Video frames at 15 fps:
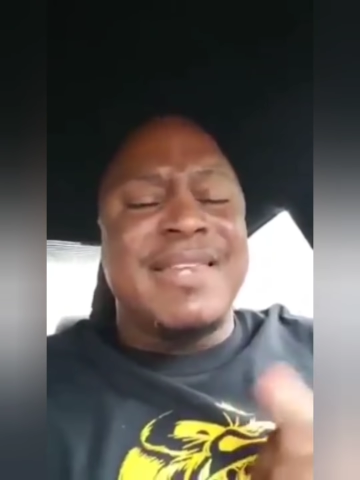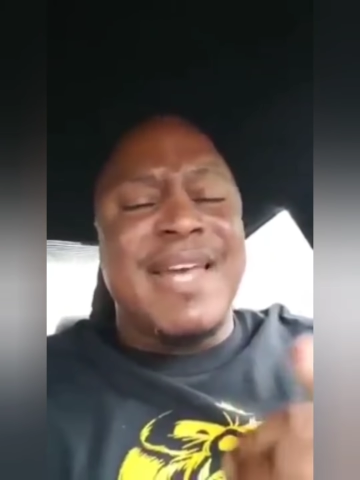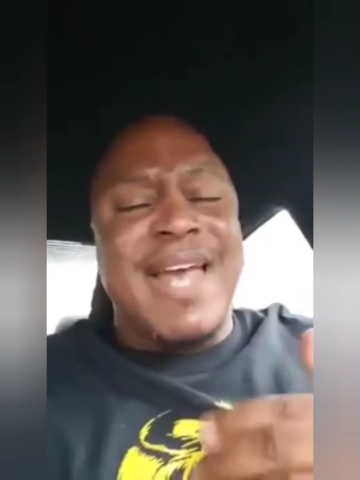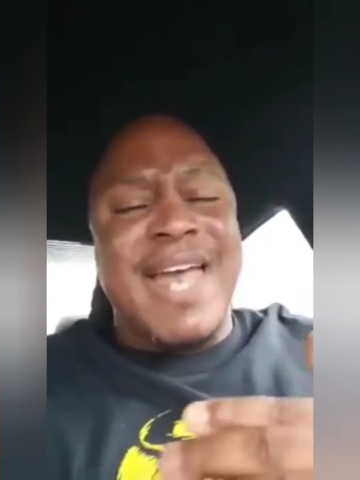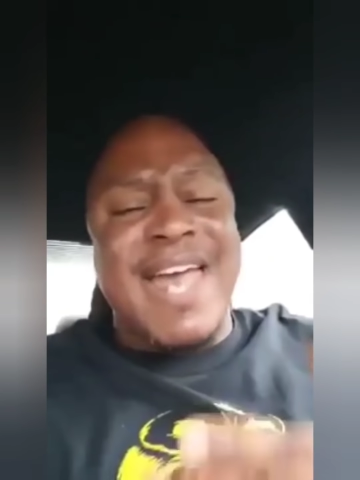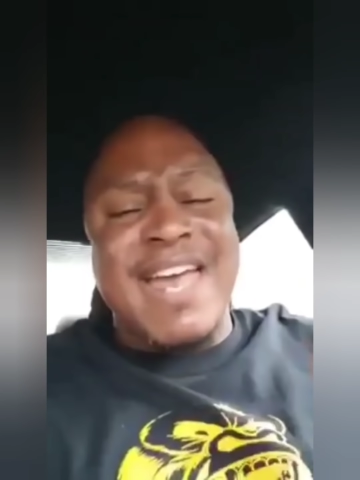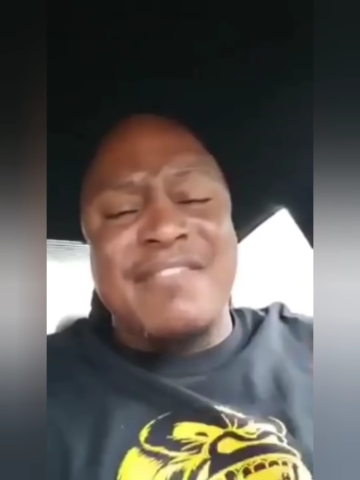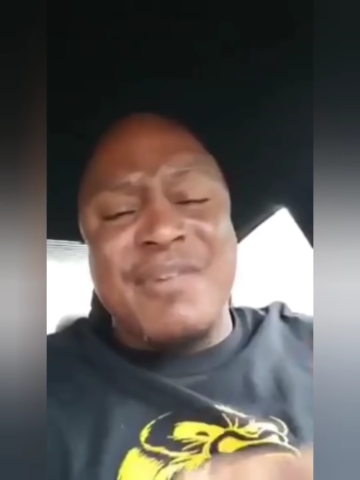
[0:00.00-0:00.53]

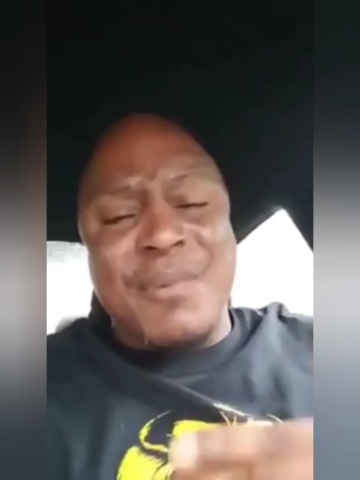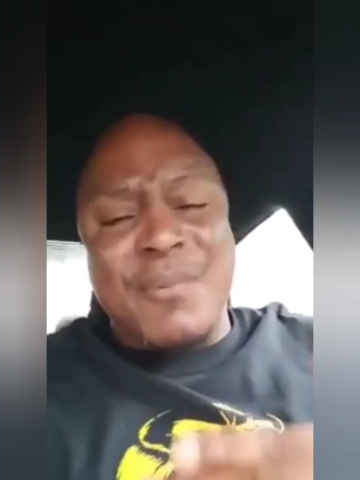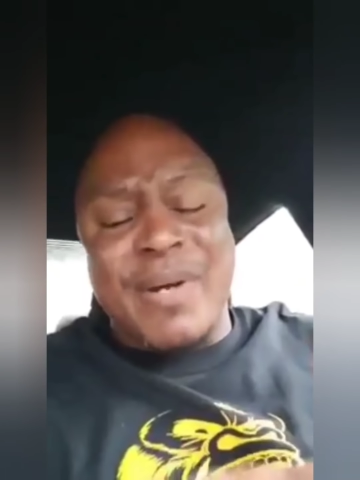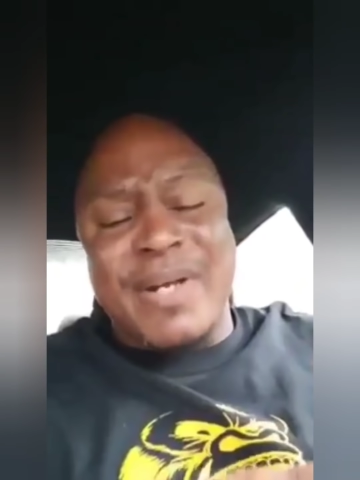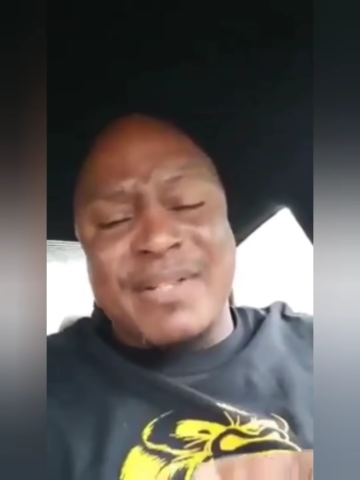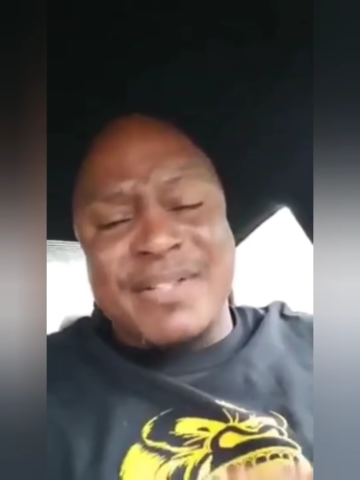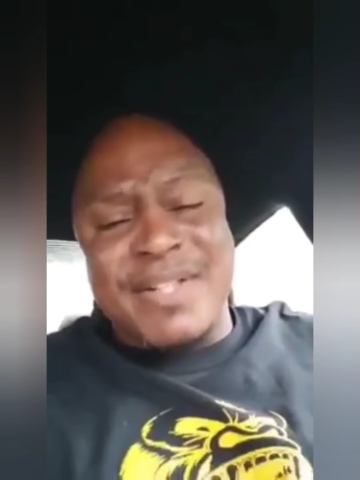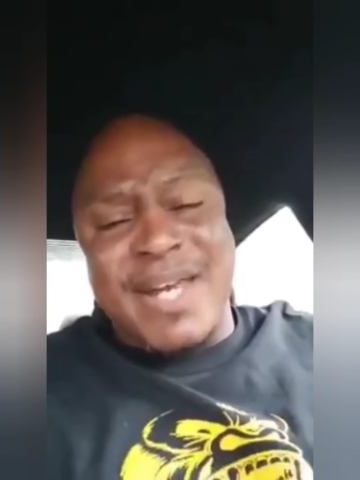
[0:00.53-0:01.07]
the
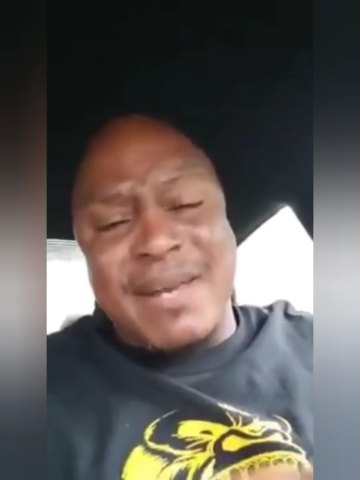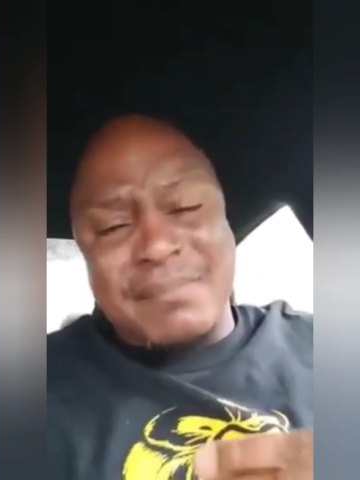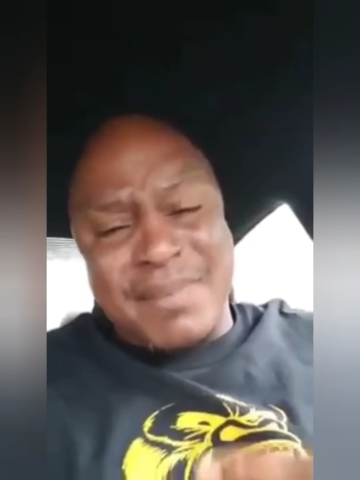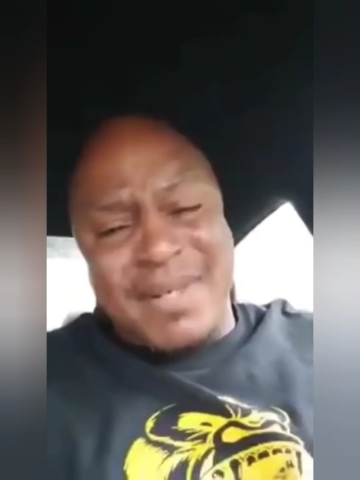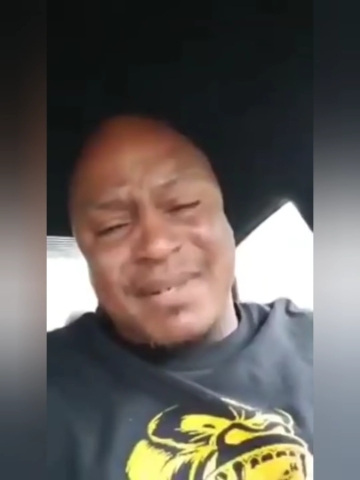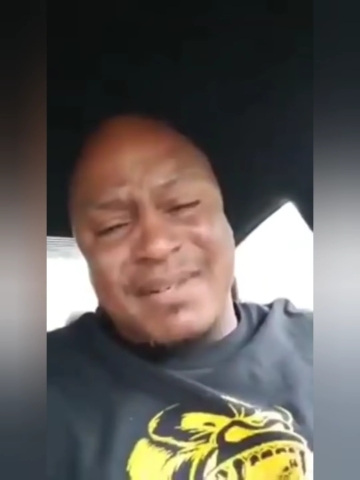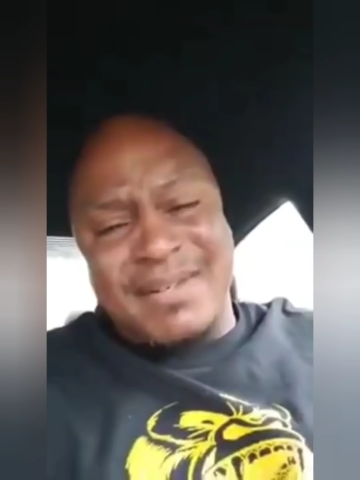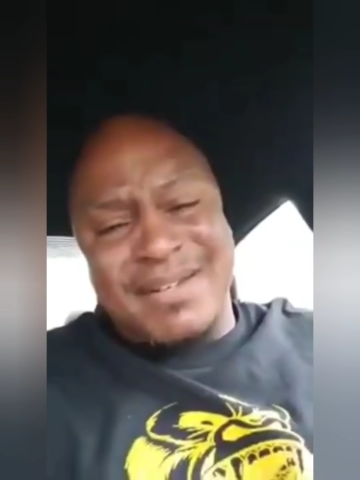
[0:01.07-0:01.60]
heavyweight
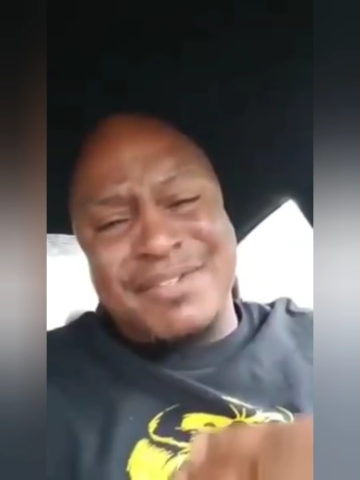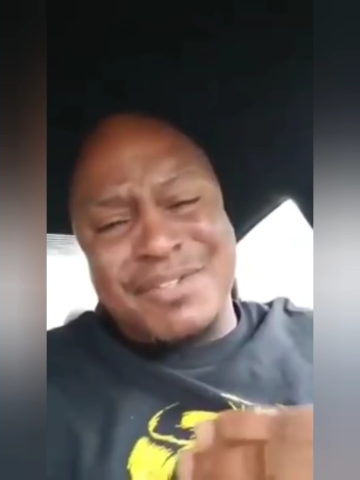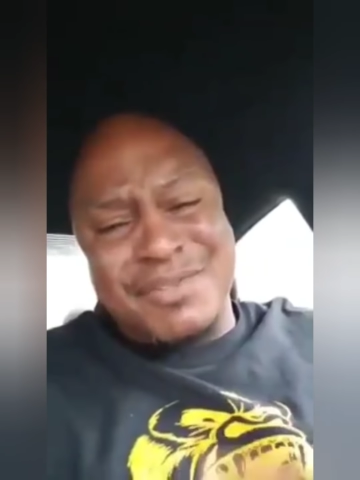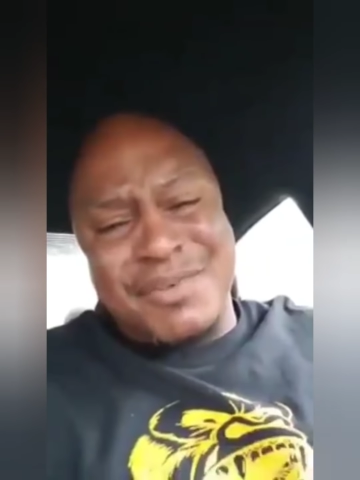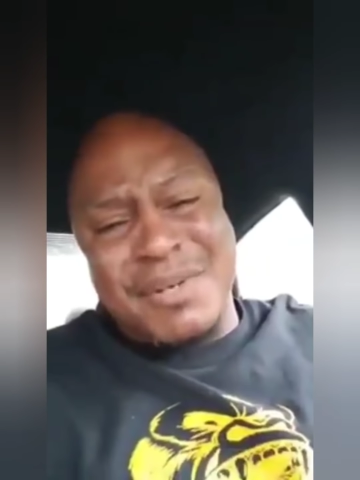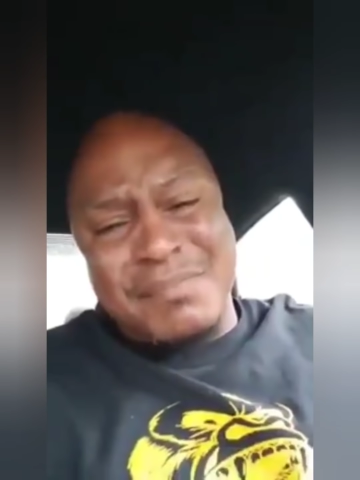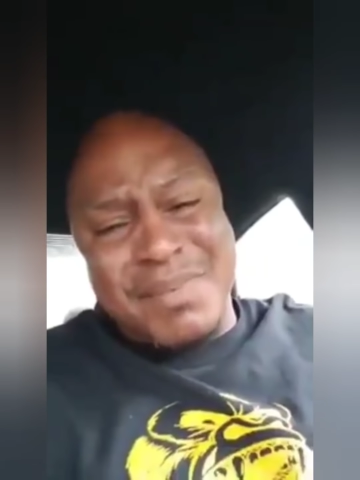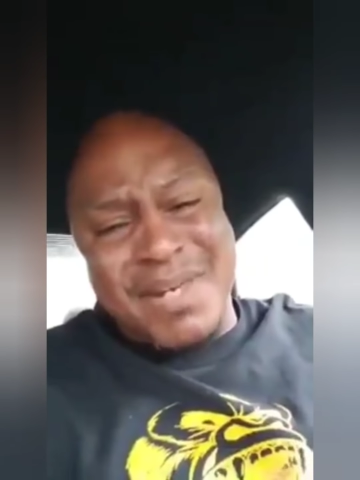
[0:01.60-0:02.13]
champion of
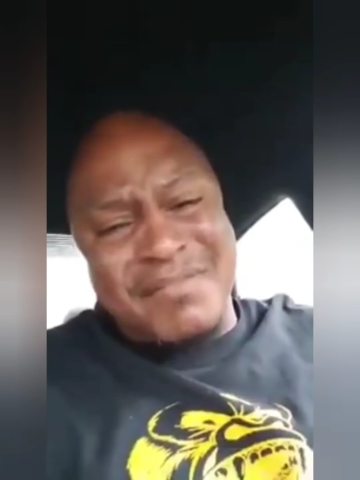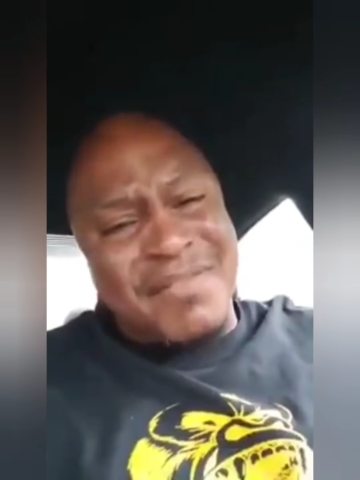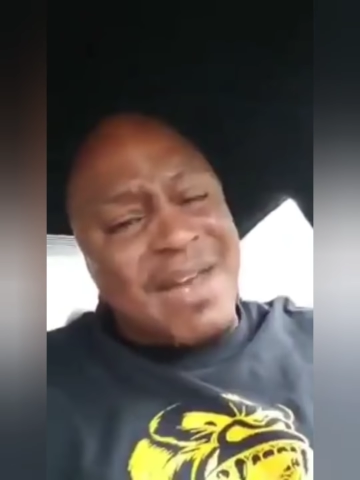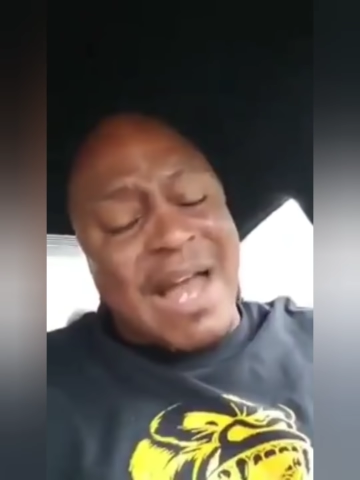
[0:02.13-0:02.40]
Streetbeefs.